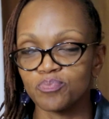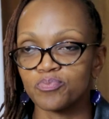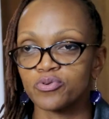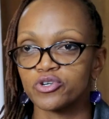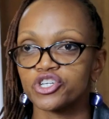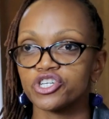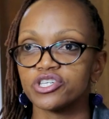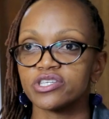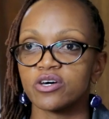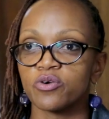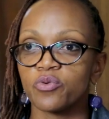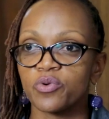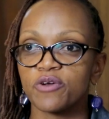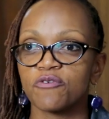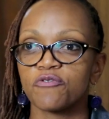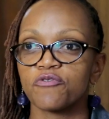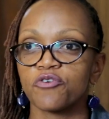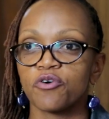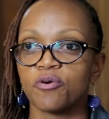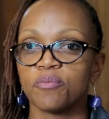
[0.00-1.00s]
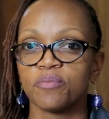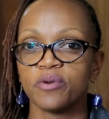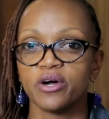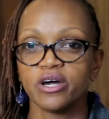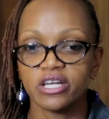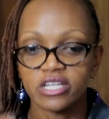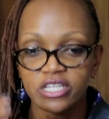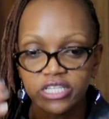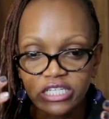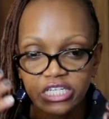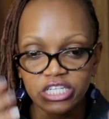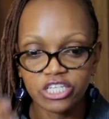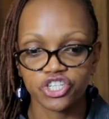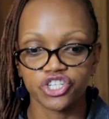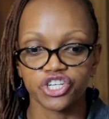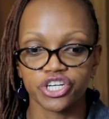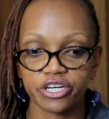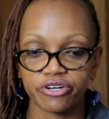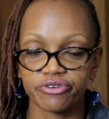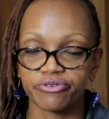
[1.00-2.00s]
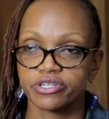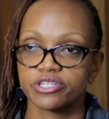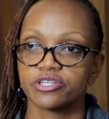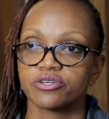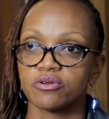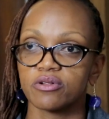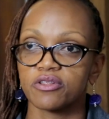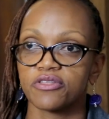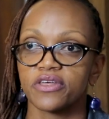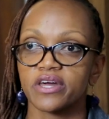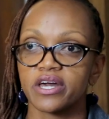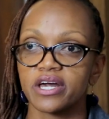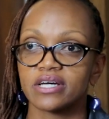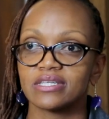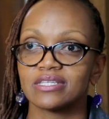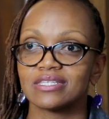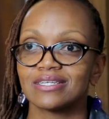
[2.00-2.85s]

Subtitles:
pushes away from teaching critical thinkers.